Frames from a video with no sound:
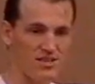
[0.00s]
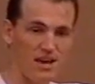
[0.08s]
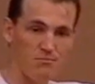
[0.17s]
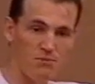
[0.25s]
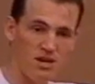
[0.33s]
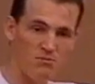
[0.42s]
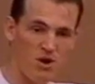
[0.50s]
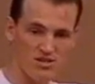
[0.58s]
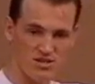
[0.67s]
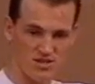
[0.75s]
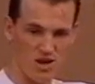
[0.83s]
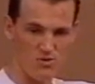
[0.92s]
That
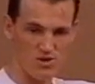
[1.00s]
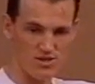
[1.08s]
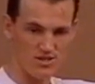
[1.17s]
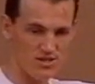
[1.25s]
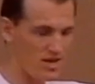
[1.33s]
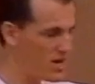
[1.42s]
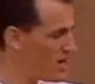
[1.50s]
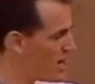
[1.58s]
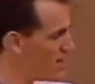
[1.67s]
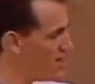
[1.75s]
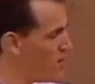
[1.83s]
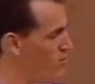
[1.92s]
minimizes our risk.
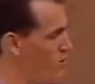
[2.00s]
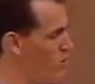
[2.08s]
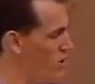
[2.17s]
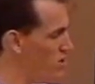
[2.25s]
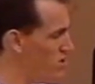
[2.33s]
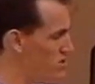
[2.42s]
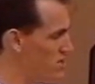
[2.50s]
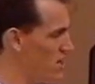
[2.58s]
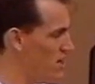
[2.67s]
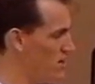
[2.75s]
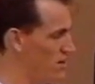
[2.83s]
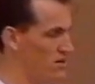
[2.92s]
And then we wanted to
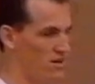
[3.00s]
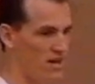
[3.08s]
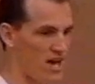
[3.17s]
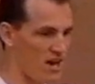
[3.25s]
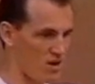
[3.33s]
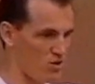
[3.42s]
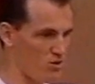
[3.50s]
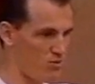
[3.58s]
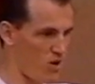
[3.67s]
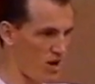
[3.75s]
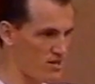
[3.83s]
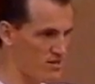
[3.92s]
sell it at a good
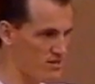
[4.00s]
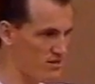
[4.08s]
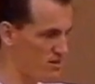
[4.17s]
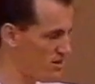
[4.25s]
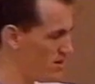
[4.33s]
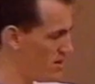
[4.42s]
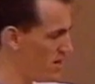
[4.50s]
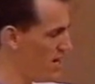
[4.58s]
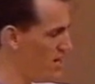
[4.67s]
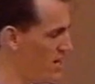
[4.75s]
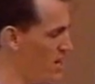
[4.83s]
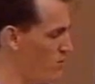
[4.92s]
price.
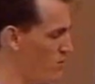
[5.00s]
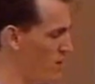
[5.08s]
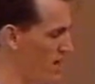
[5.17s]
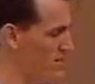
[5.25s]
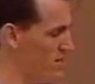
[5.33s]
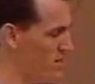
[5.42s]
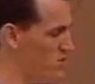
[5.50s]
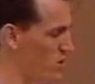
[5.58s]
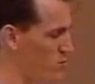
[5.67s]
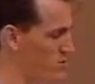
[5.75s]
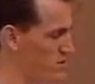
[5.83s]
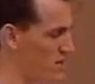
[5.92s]
And in there we may say
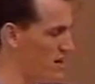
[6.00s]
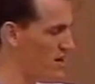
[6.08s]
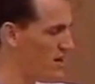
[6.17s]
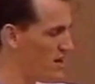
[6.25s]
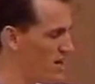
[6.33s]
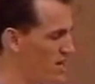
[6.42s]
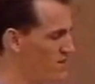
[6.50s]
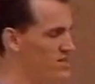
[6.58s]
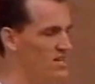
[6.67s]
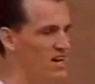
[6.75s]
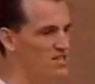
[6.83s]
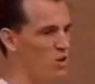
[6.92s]
20%. If
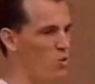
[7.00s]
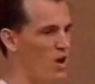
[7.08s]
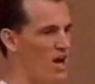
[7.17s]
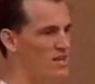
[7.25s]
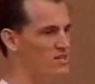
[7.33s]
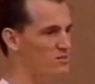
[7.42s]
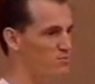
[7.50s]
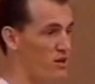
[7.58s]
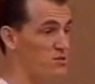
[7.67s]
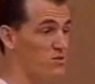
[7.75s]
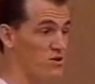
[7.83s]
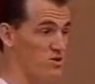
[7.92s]
it does it once, it's
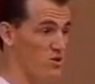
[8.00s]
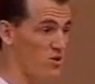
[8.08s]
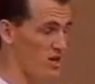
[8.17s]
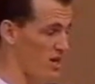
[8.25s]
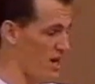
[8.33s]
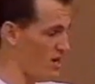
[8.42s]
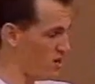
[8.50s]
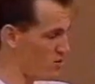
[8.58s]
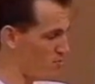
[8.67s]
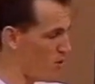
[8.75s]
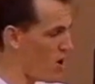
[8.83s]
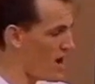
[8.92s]
possible you could do it again. You
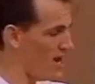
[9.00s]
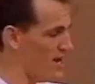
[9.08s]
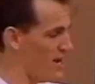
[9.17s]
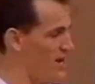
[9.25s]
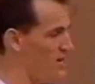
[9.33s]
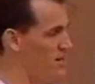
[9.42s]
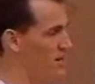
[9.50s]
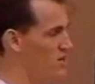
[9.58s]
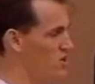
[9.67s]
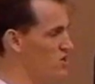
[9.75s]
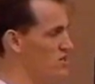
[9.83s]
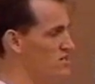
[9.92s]
could buy again,
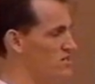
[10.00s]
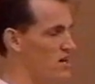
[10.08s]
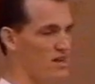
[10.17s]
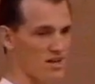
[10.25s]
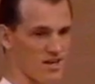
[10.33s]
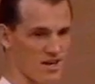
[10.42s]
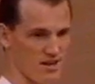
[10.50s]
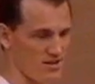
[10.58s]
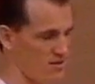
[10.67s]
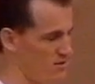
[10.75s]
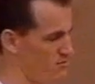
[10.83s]
you could sell again.